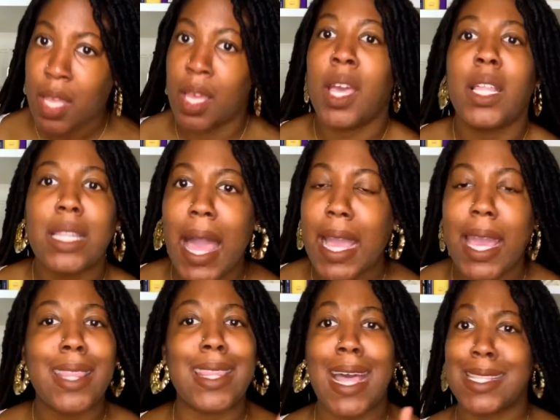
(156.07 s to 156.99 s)
Like,
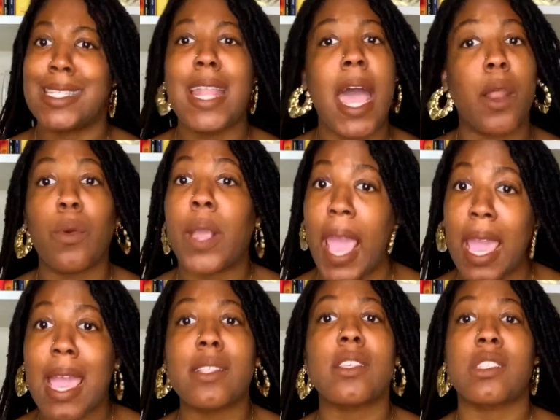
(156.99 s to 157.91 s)
that's not okay as a
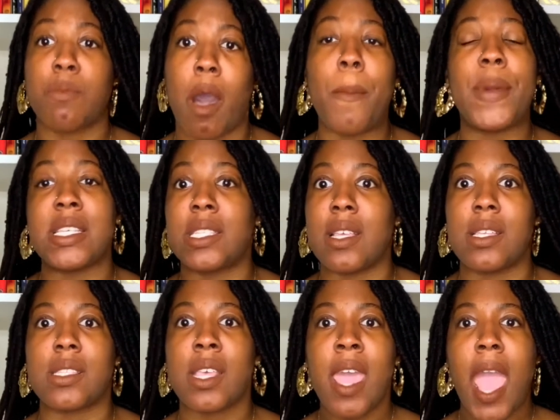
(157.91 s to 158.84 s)
small business.
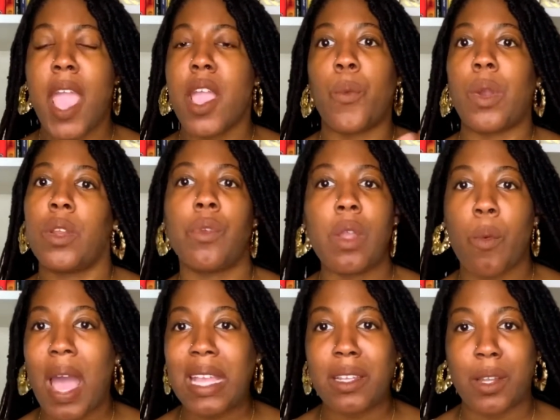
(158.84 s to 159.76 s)
And you're wondering why
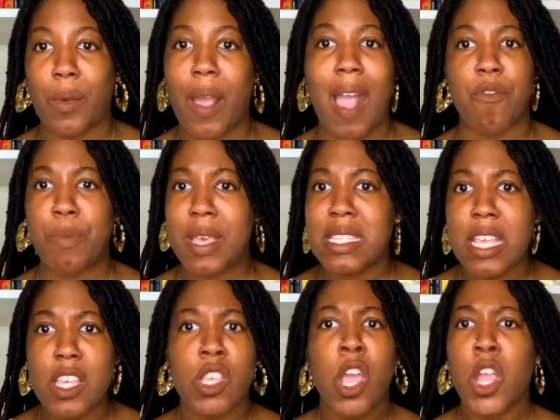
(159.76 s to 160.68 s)
you don't have business.
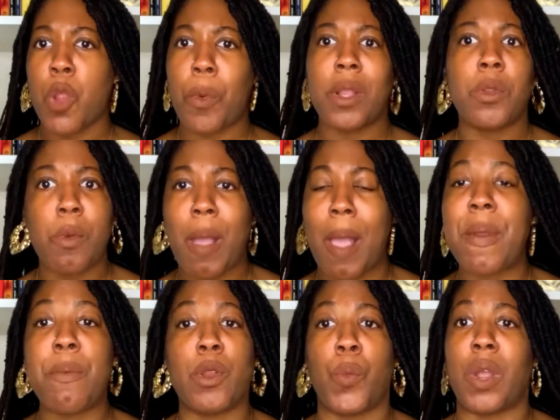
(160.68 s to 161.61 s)
You're wondering why people don't
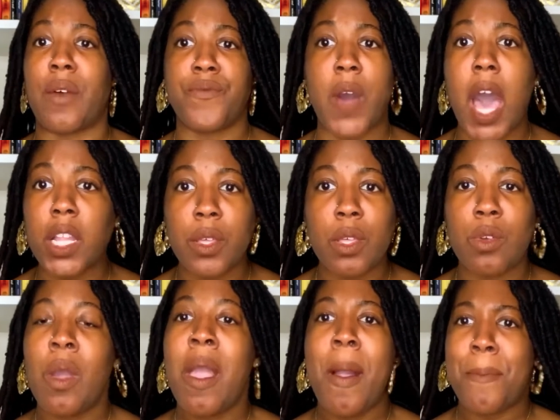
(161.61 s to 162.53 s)
want to follow you.
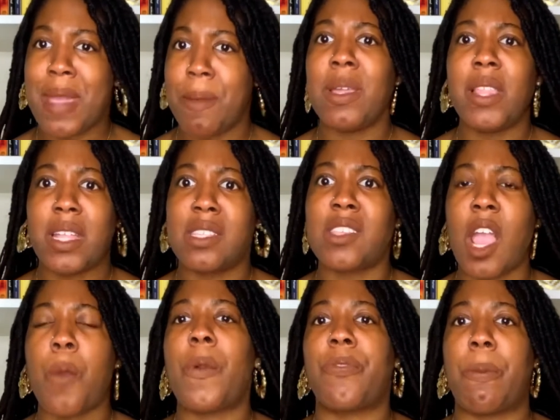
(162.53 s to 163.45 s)
Maybe let's start with
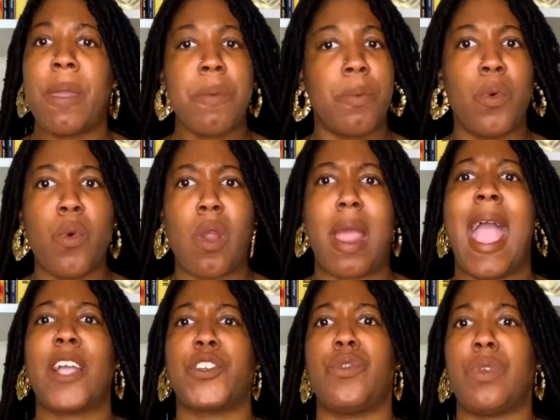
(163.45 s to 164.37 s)
the people who are actually
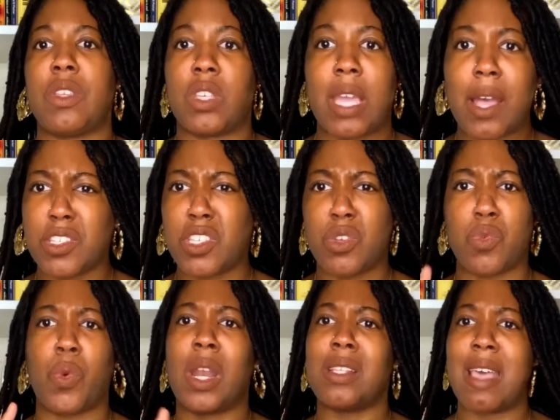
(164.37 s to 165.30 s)
reaching out to you, wanting
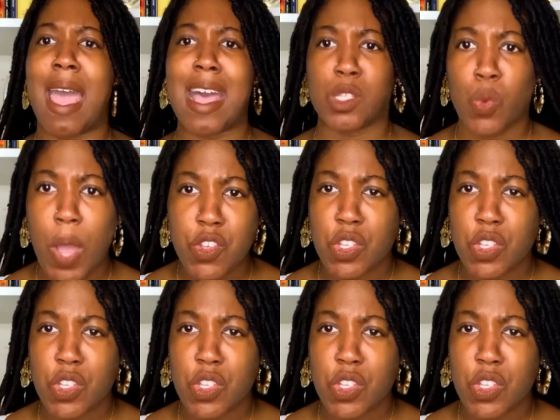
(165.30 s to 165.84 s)
to ask questions.